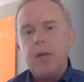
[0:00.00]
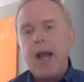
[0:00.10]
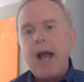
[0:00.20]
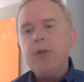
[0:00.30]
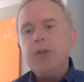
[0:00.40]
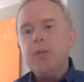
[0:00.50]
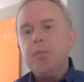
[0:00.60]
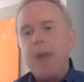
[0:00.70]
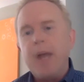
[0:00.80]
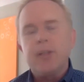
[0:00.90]
But how would you
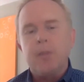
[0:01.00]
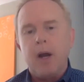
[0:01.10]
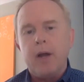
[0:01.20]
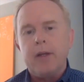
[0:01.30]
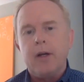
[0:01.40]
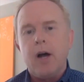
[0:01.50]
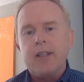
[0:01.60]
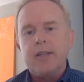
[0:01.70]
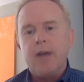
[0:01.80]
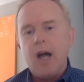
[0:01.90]
benchmark the
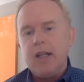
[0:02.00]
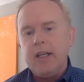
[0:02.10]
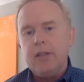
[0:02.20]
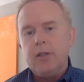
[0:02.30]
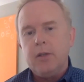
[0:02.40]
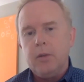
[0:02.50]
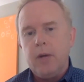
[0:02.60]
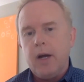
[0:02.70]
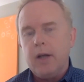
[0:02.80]
cost of Ollie to